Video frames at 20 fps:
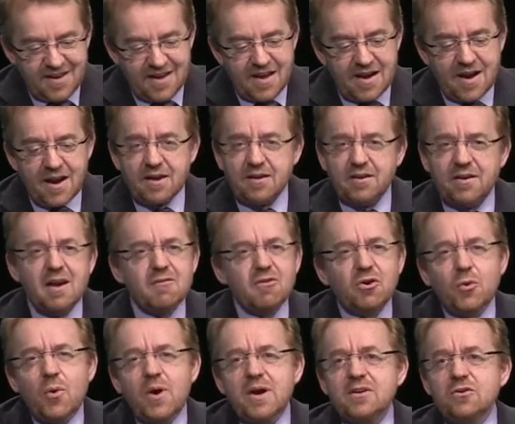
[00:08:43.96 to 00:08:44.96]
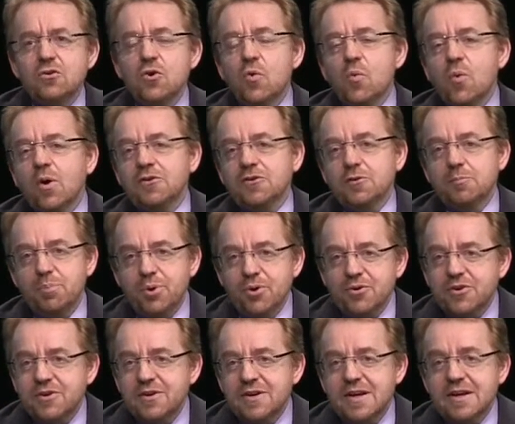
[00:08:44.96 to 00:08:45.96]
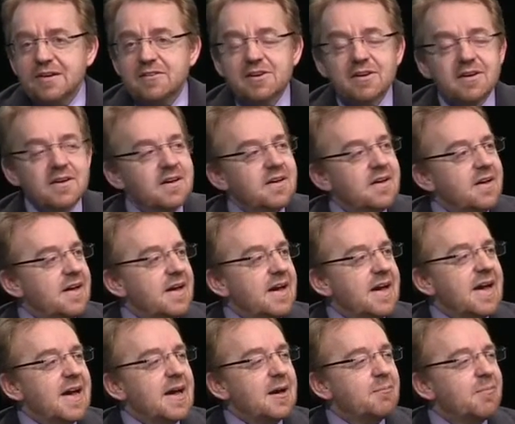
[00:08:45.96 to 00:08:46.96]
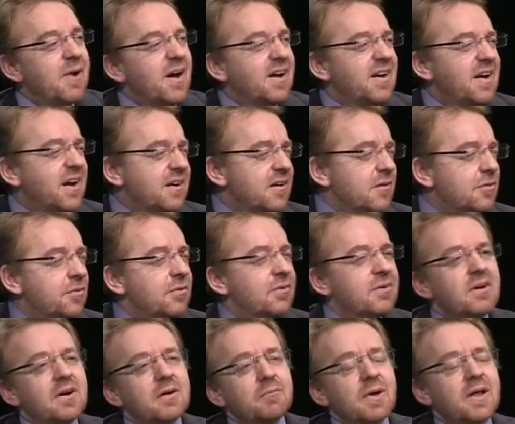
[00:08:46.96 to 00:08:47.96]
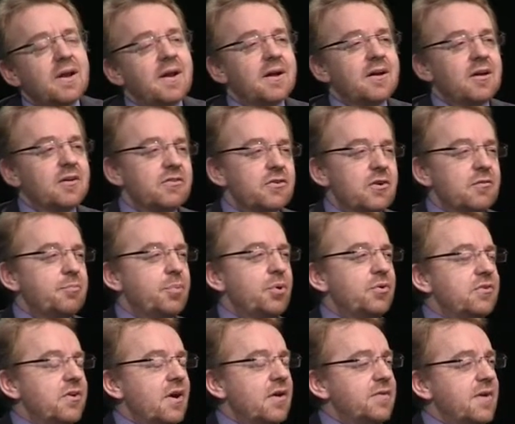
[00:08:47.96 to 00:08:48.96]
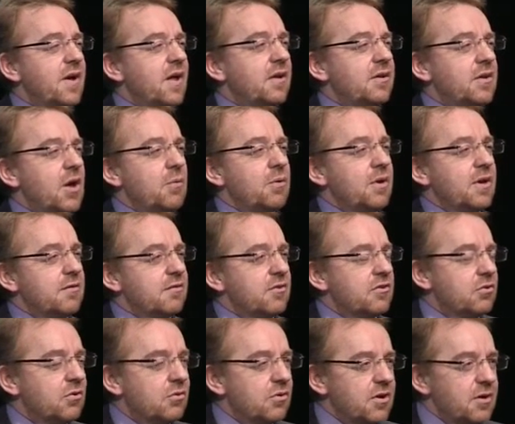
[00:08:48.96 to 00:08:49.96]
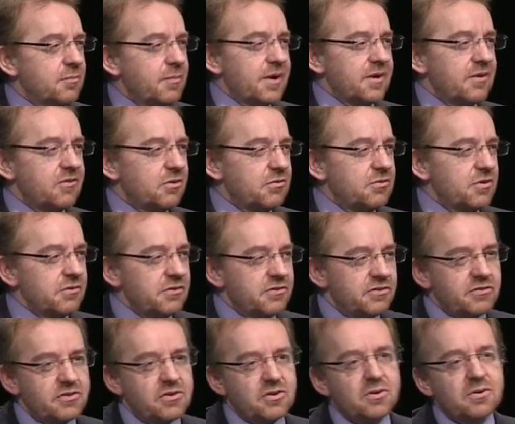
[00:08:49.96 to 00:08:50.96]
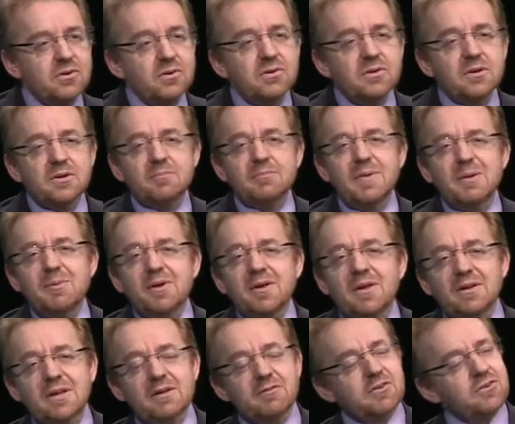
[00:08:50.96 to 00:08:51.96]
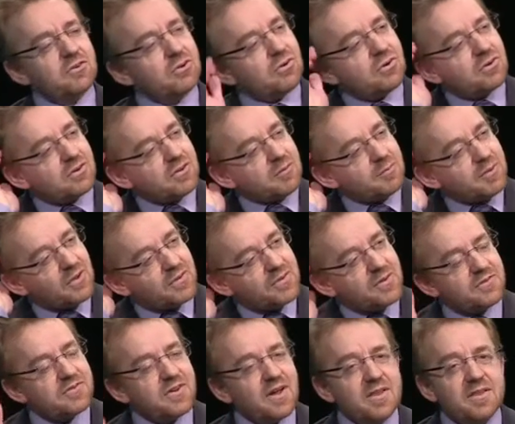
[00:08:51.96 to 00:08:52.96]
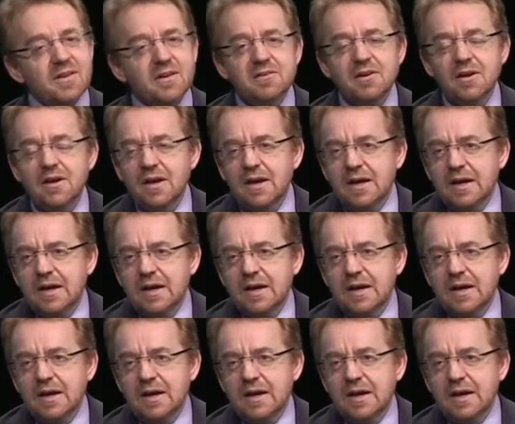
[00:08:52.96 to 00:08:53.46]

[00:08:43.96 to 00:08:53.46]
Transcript: And I never quite knew what to put in it. Um, I kind of thought, oh, well, I can sort of put down that I'll go and give a talk at my children's school, and maybe I'll give a talk or something on the day that,